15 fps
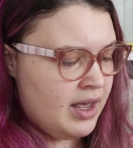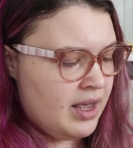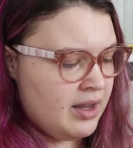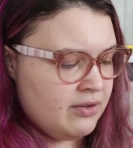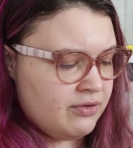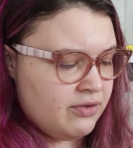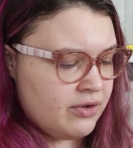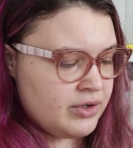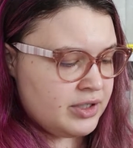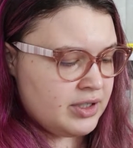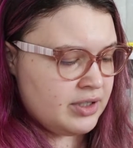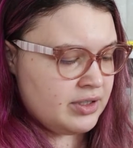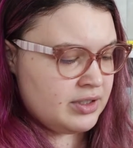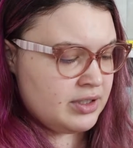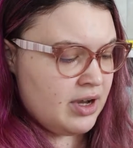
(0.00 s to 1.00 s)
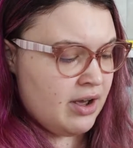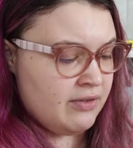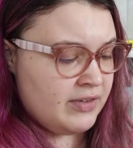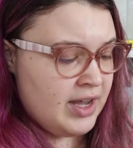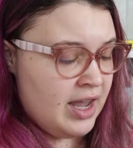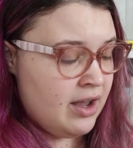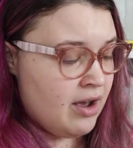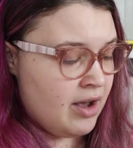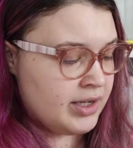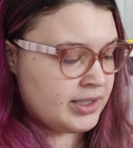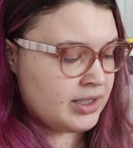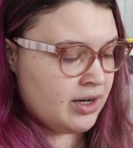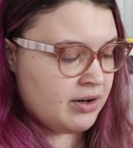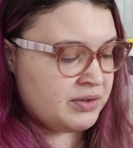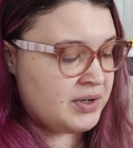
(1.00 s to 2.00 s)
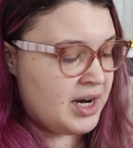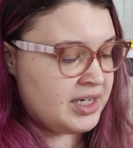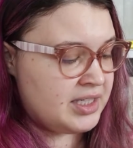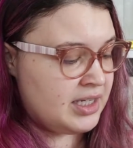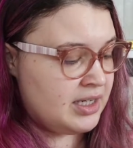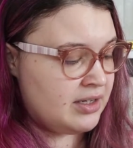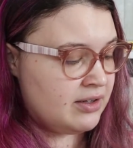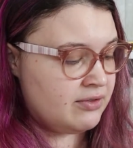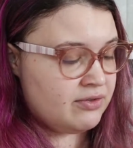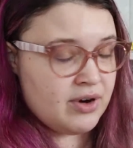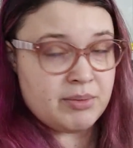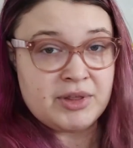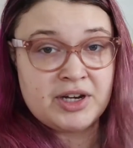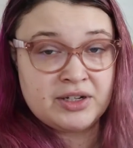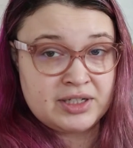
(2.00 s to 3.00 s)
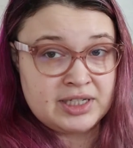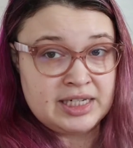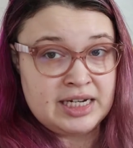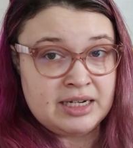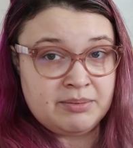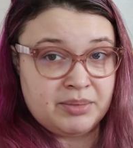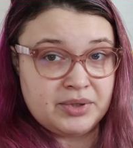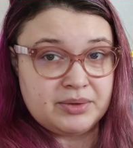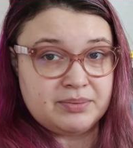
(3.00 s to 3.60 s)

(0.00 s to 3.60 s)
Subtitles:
and forces of chaos are rising from their sleep.